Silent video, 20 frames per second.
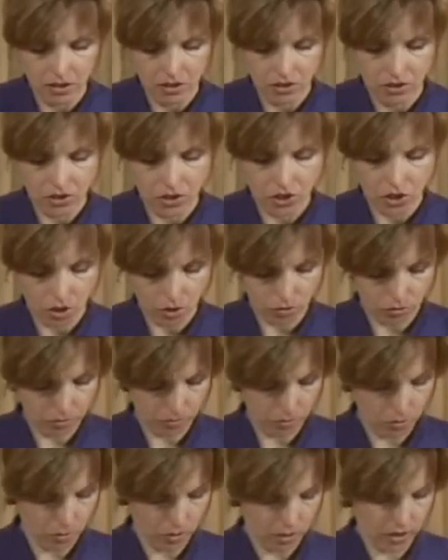to the shoulder
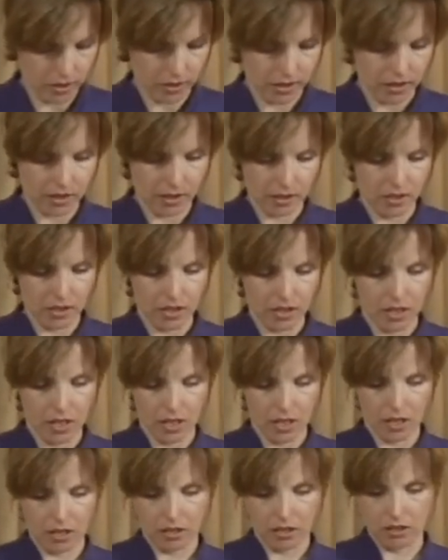points
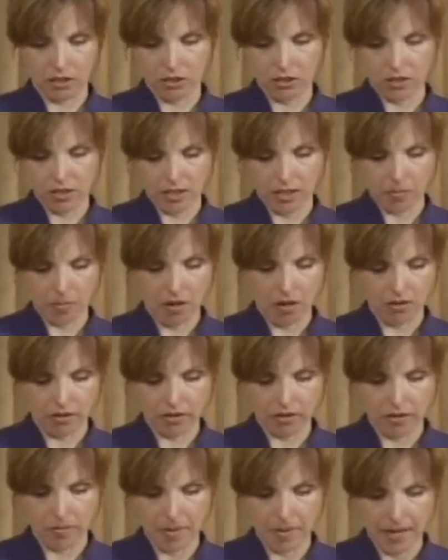and to this part
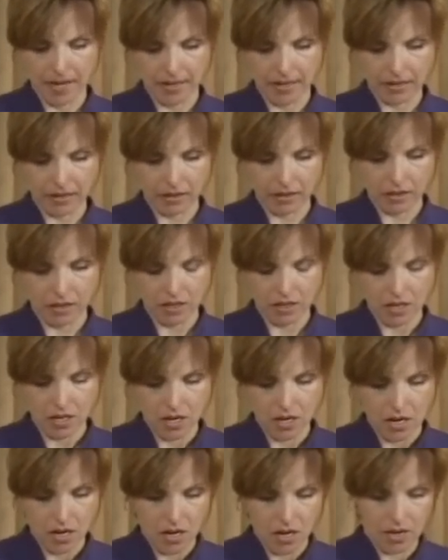of the back.
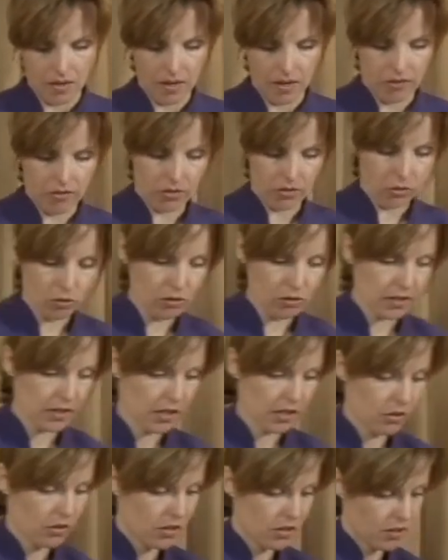There is
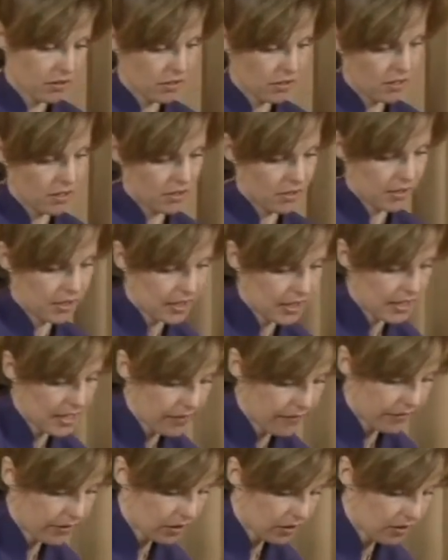also another
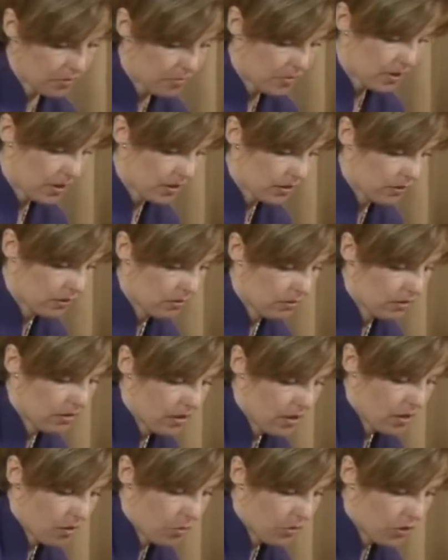significant muscle
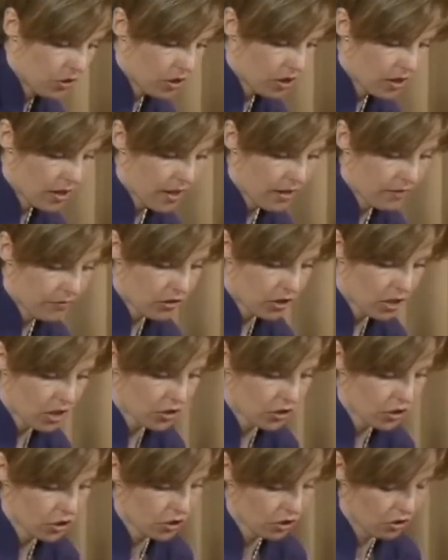which I have
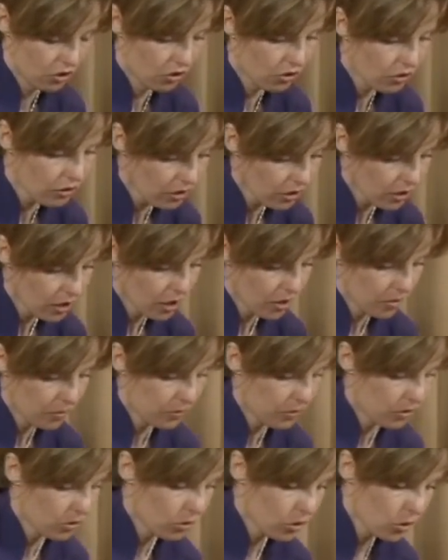touched on
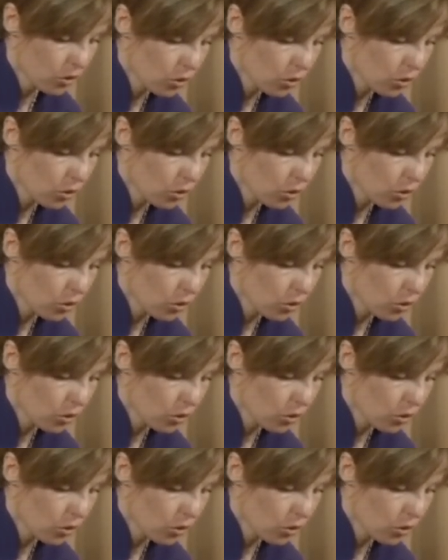but not